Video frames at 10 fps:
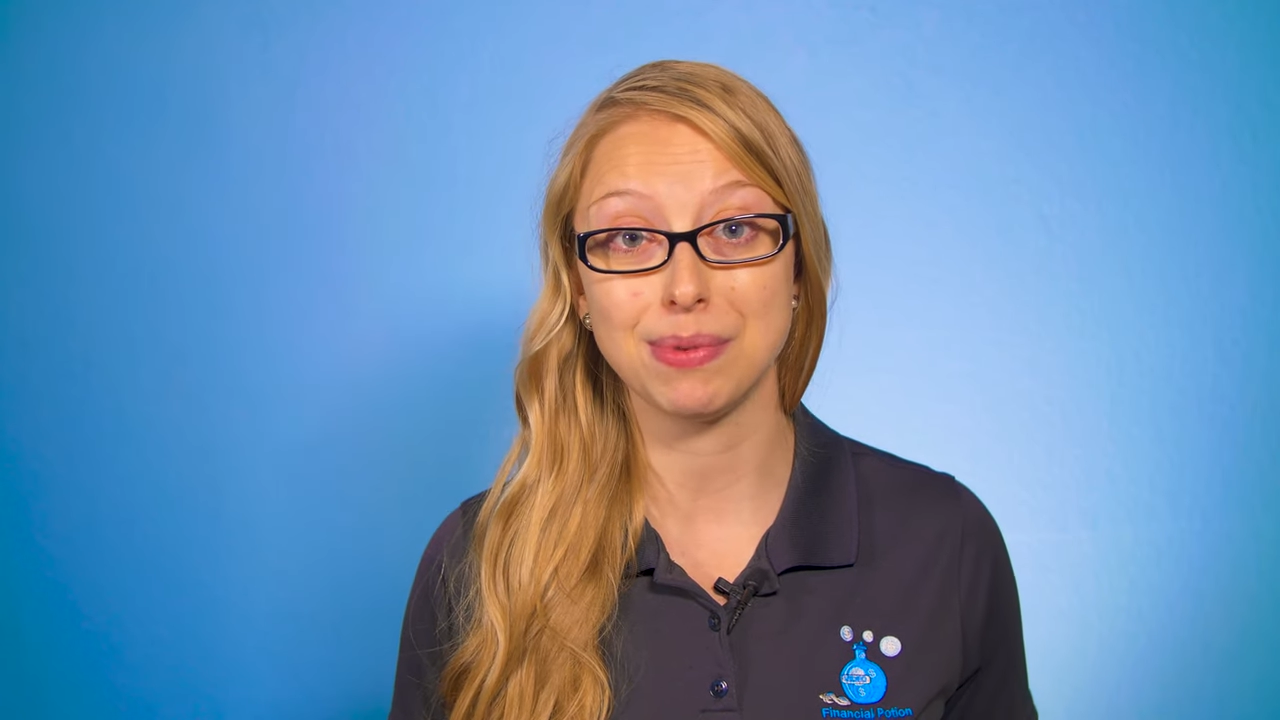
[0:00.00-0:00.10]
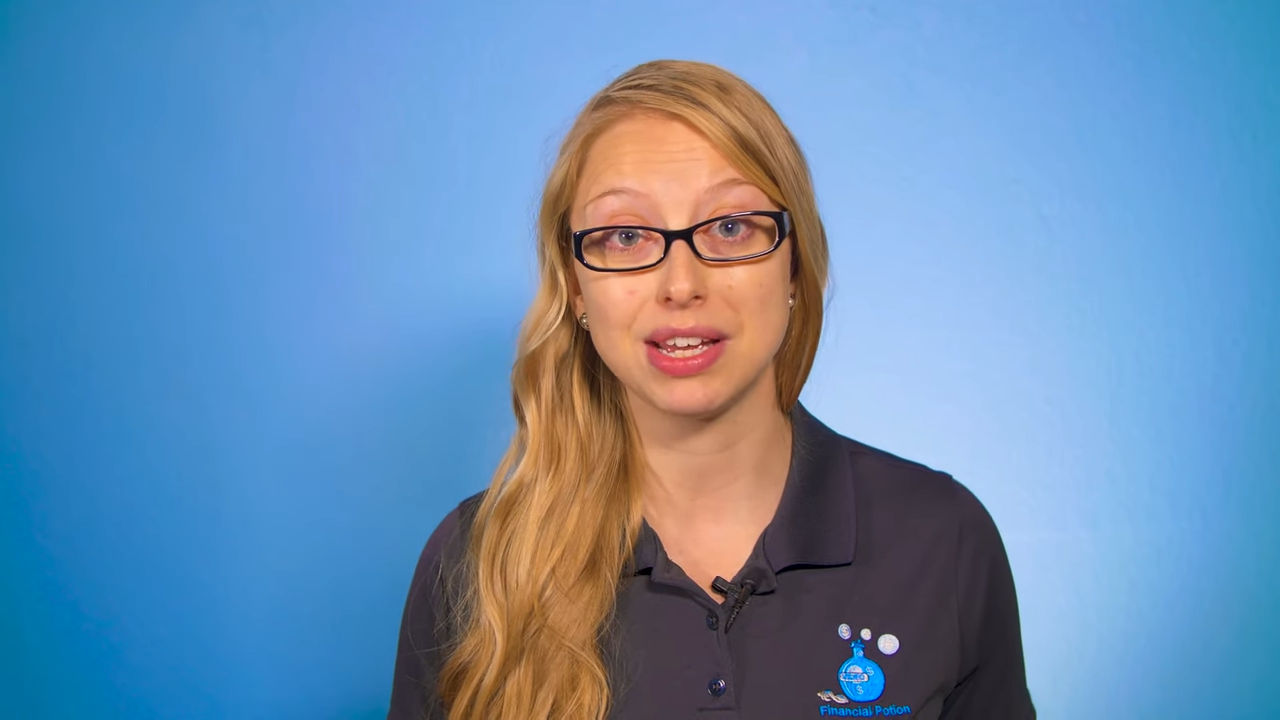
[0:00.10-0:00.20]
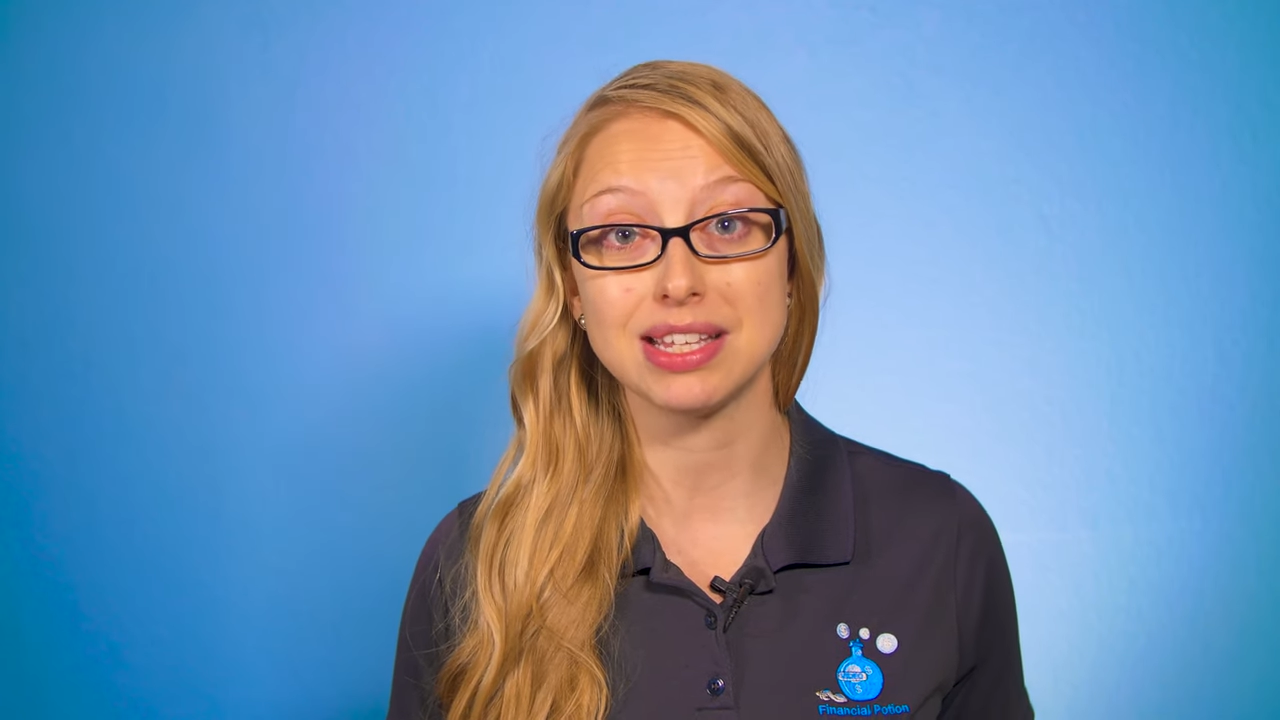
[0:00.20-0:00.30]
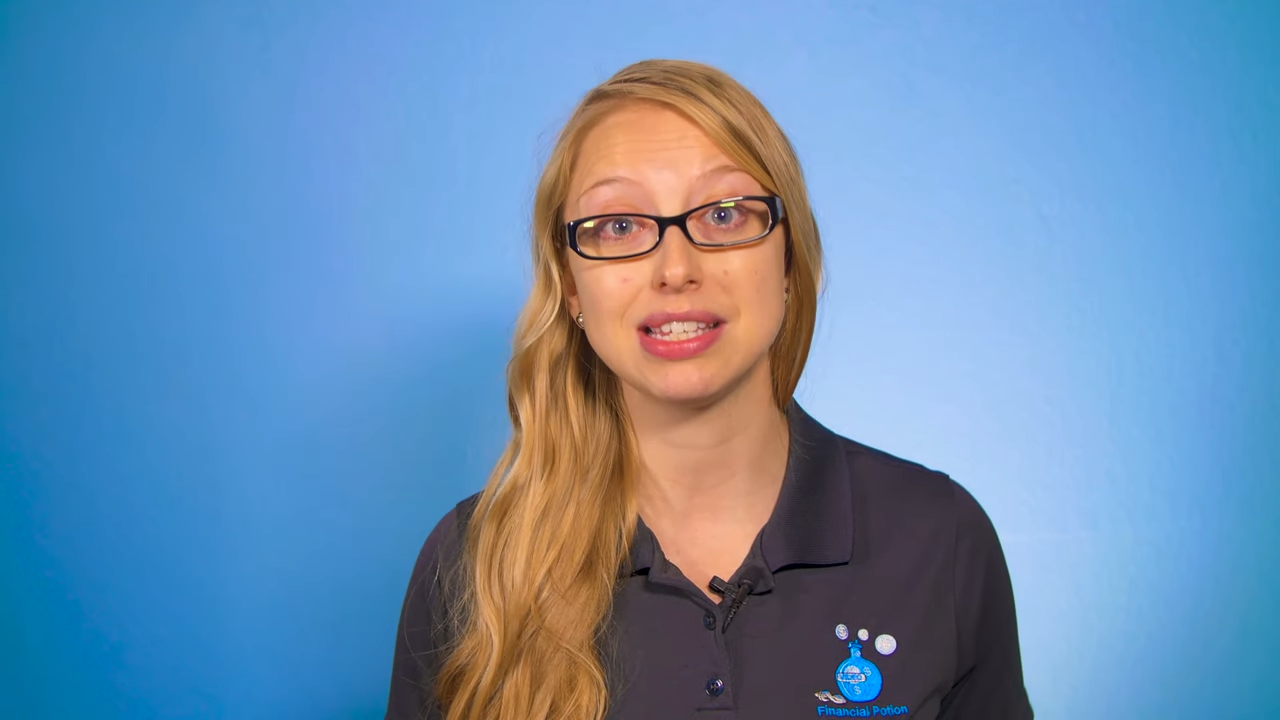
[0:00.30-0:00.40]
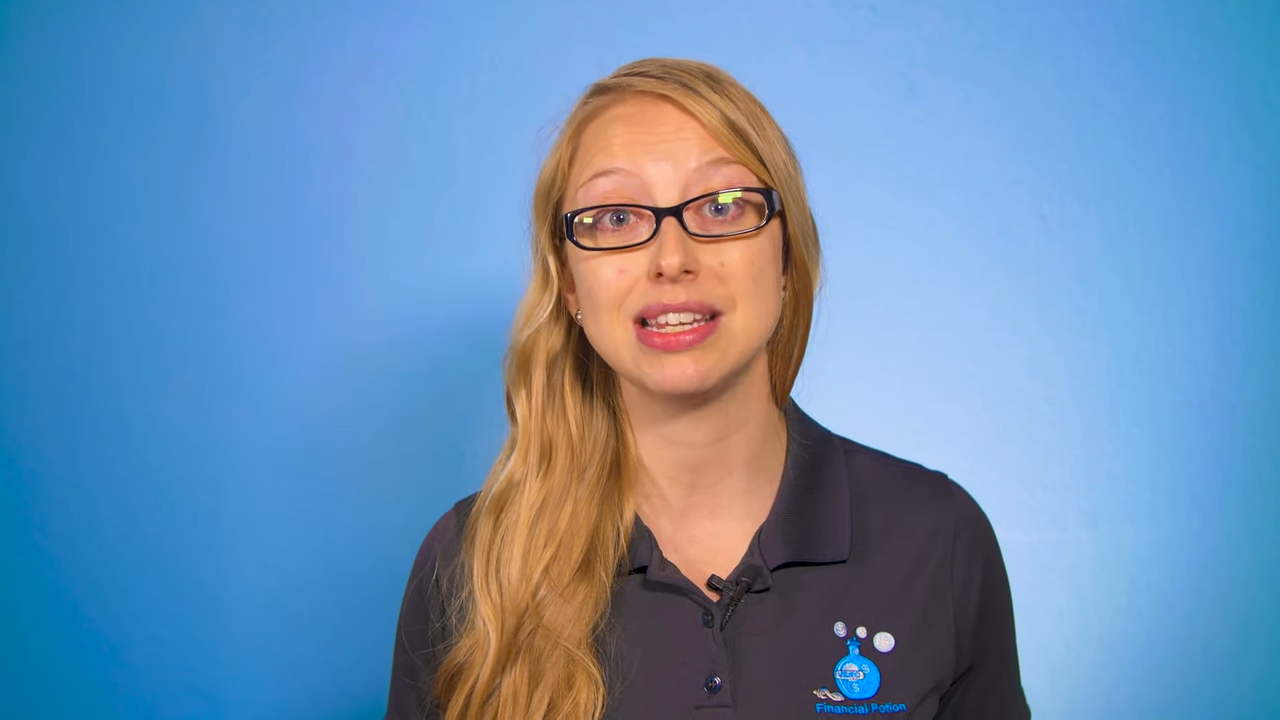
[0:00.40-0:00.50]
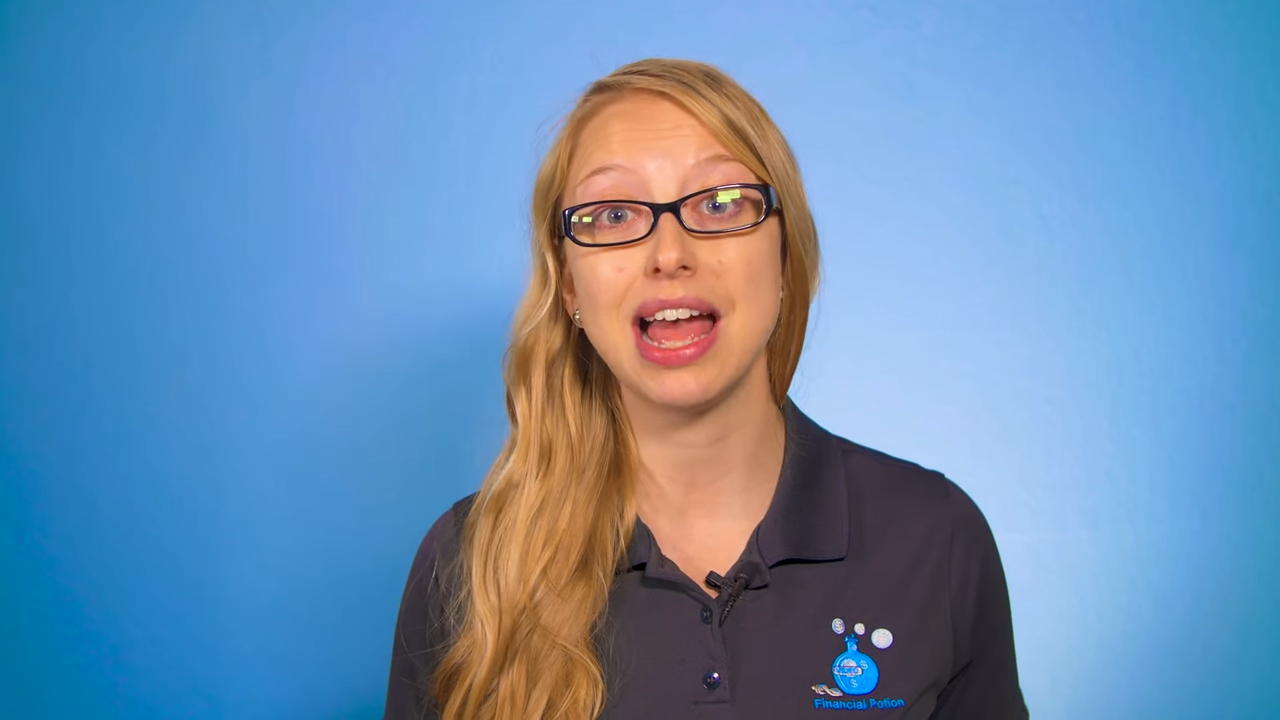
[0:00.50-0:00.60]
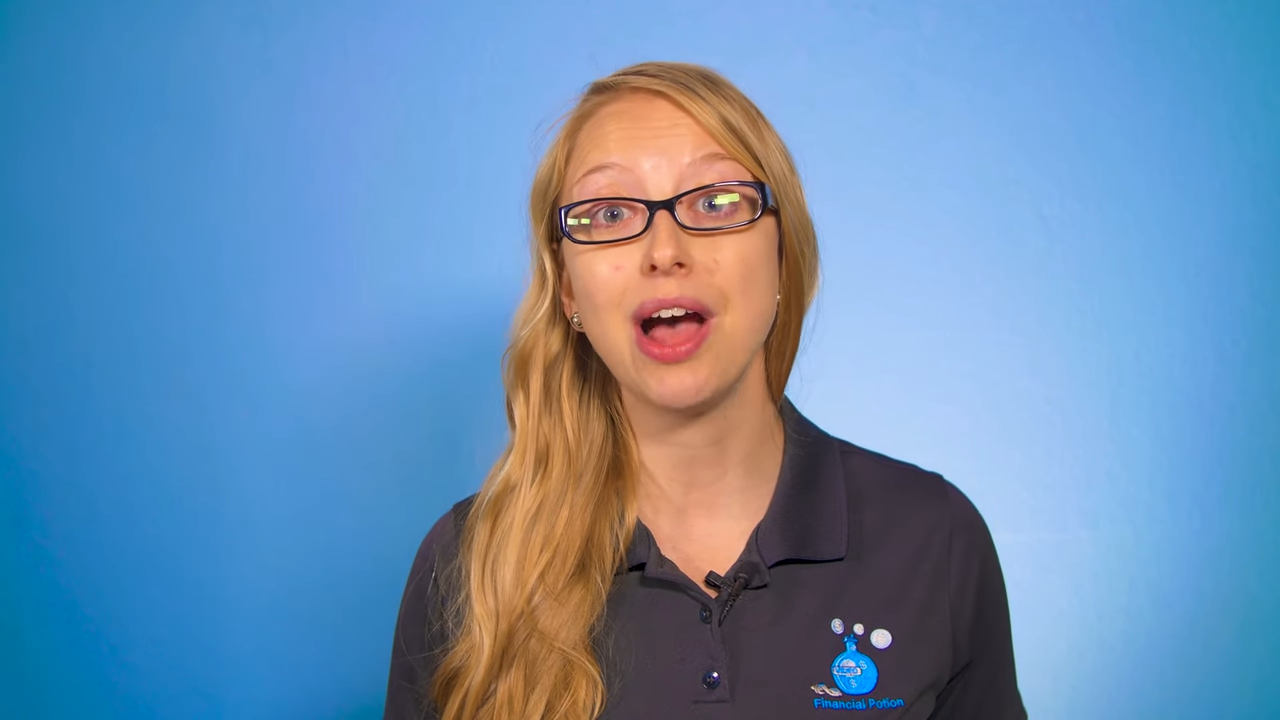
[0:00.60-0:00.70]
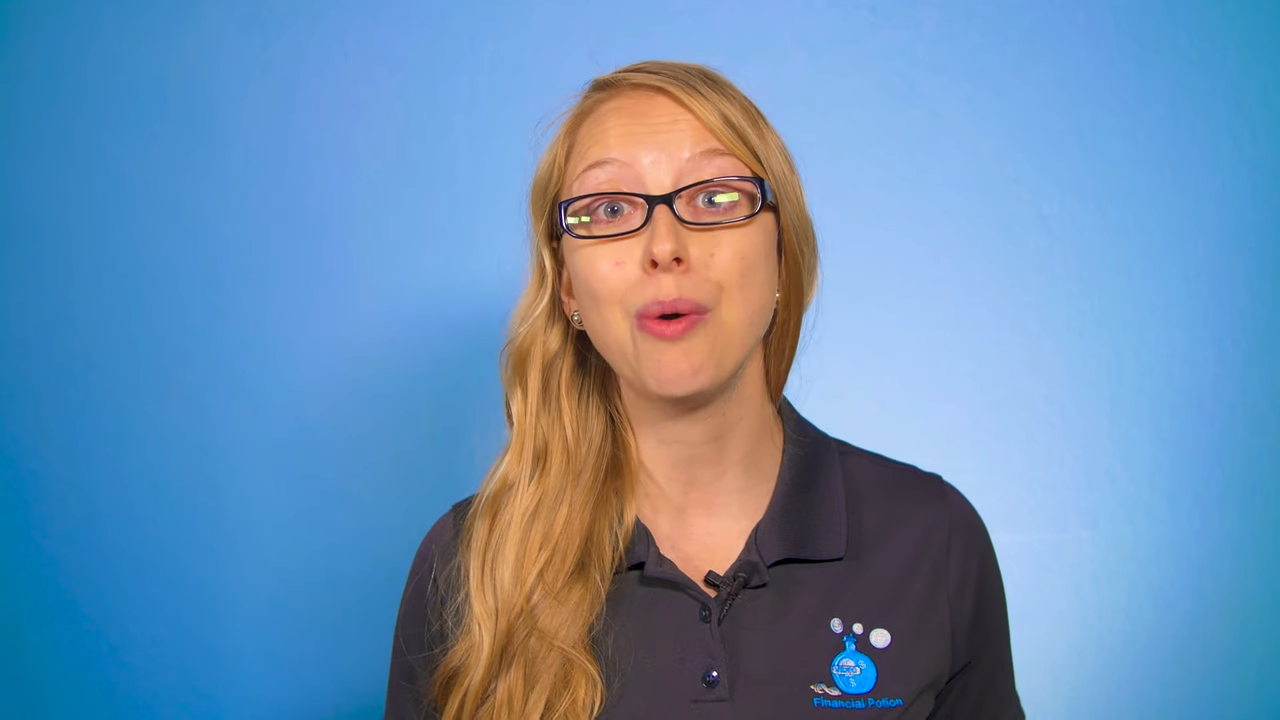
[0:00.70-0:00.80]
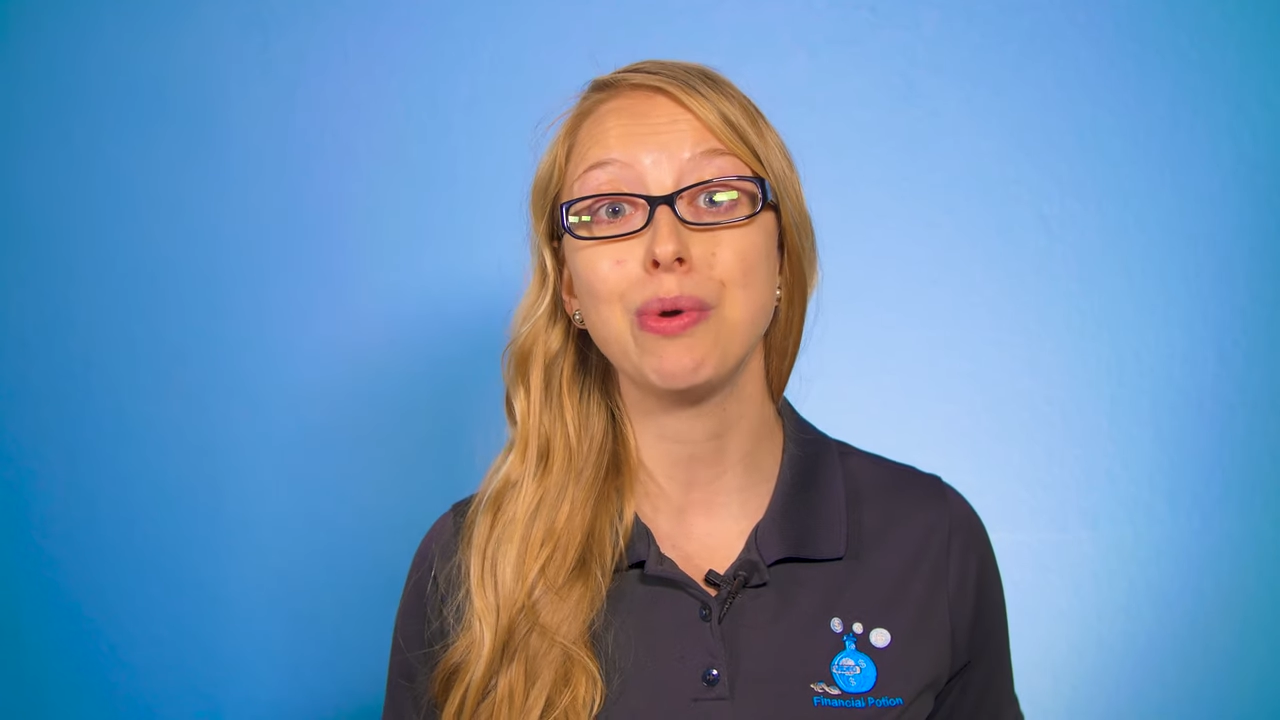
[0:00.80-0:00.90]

because now